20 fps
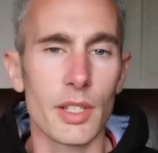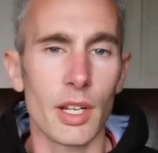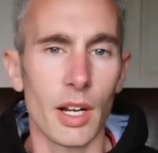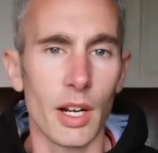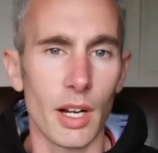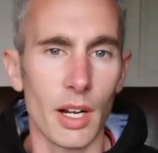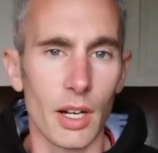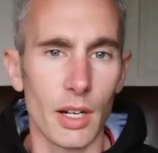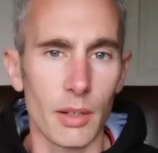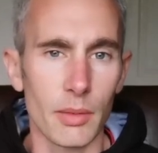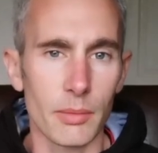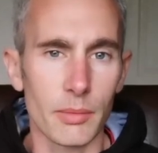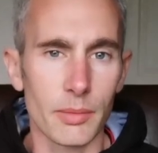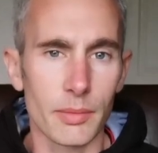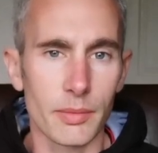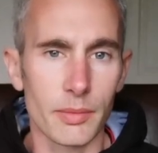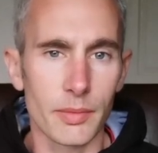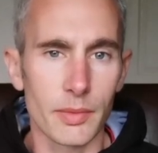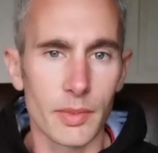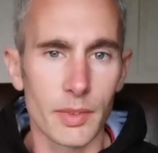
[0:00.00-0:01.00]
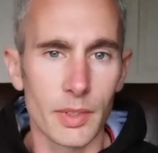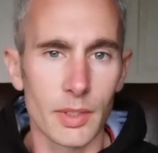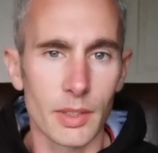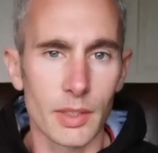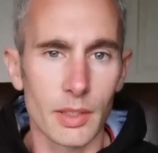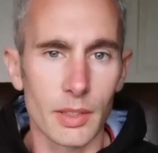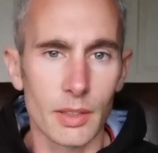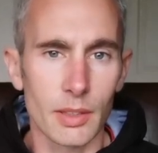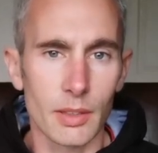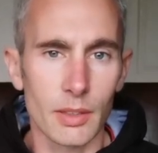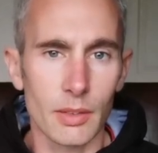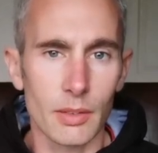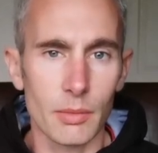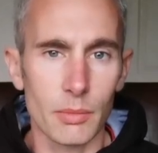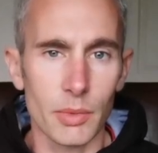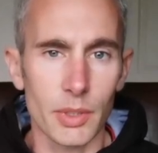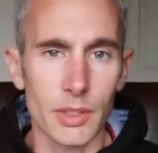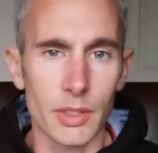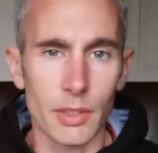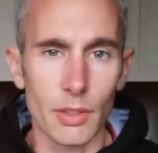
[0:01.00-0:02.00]
calm
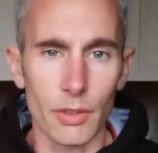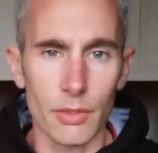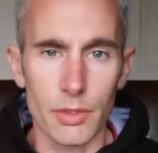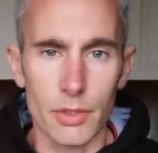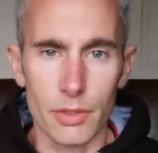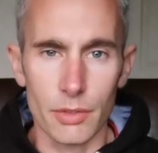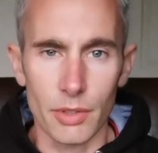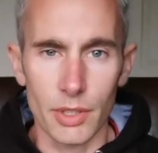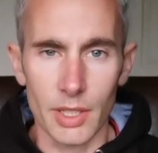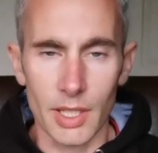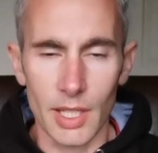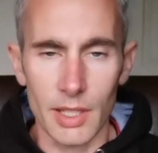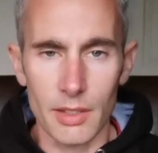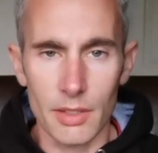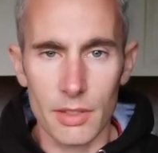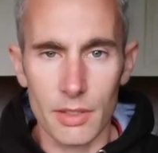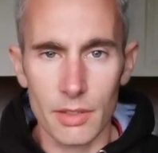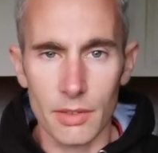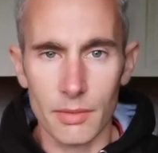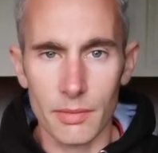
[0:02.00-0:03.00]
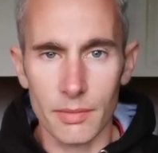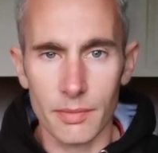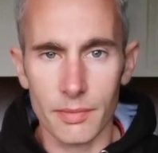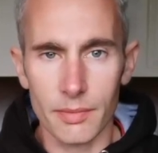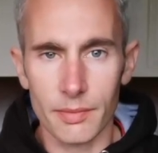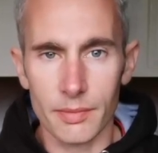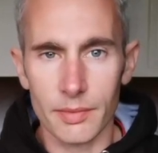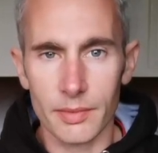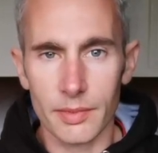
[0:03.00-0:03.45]
when the odds are against them.